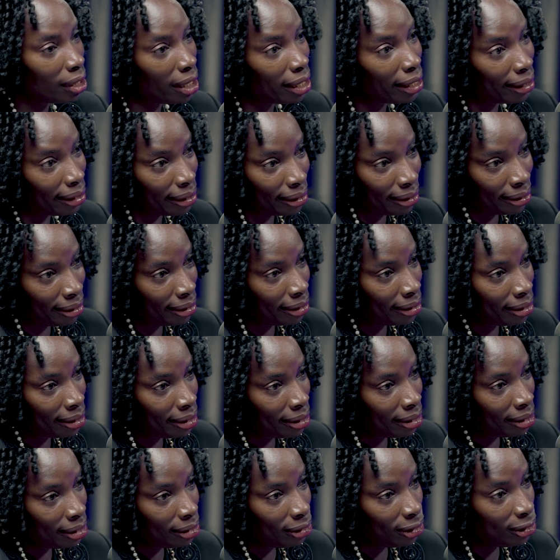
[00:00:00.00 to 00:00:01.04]
die
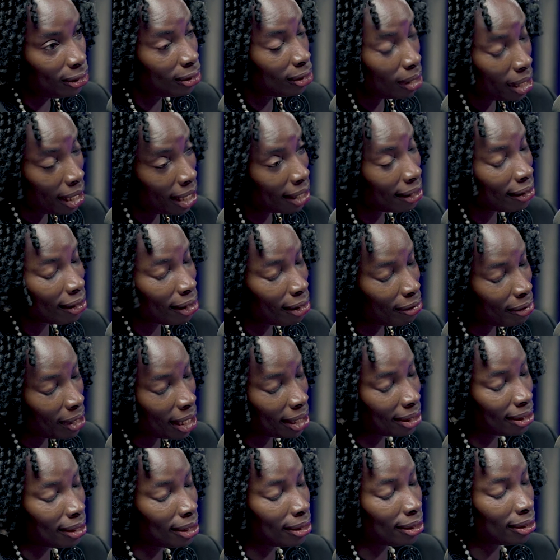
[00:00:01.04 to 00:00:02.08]
due to lack of
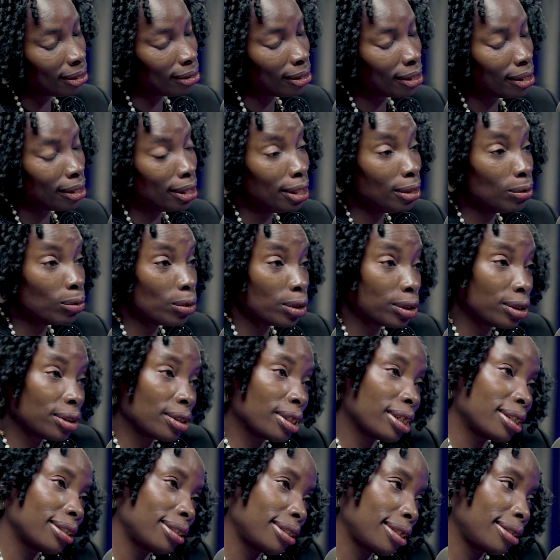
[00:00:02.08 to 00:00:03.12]
access to clean
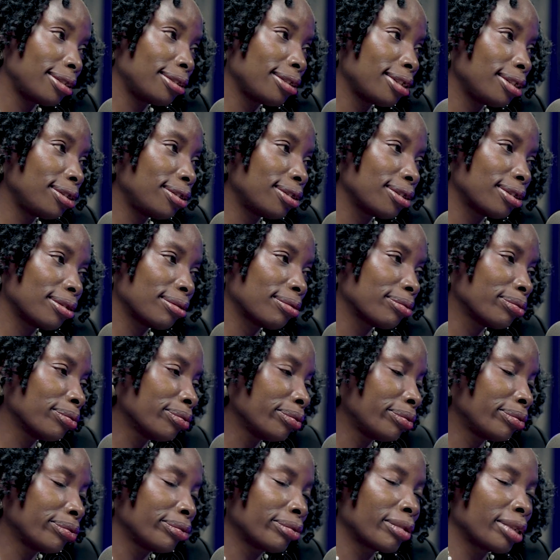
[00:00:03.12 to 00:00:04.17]
water and sanitation.
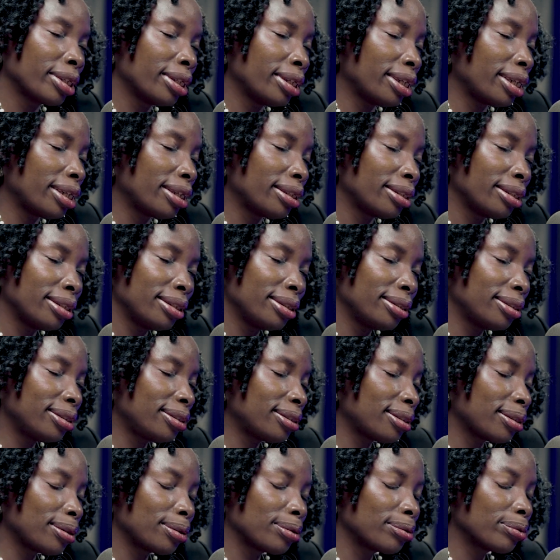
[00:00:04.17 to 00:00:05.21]

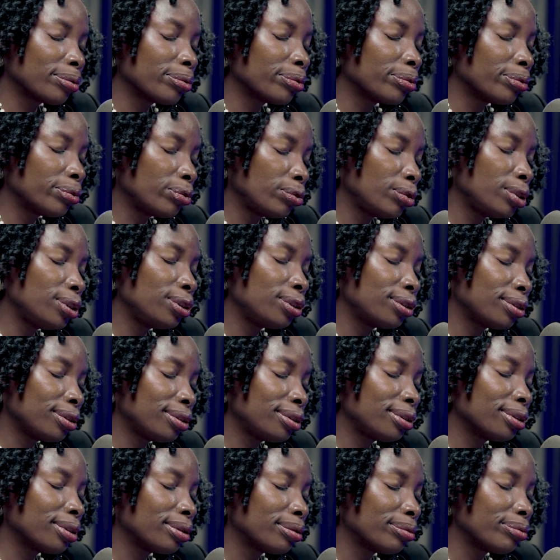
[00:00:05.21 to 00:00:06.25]
So we
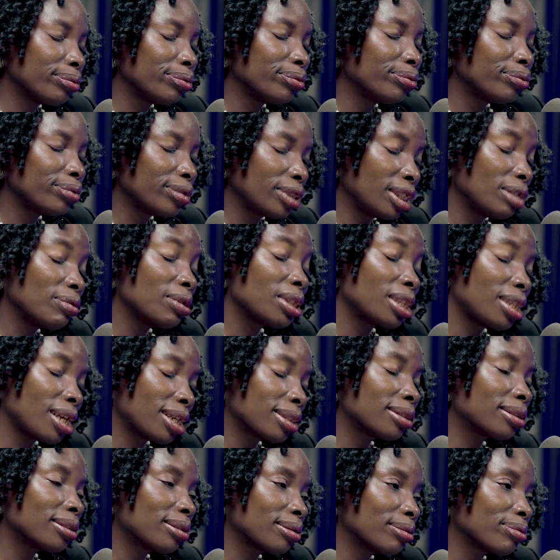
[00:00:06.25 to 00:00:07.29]
should give it
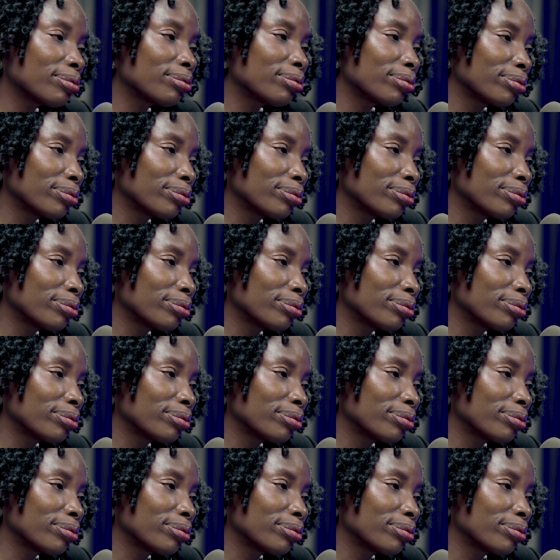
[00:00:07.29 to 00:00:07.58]
that.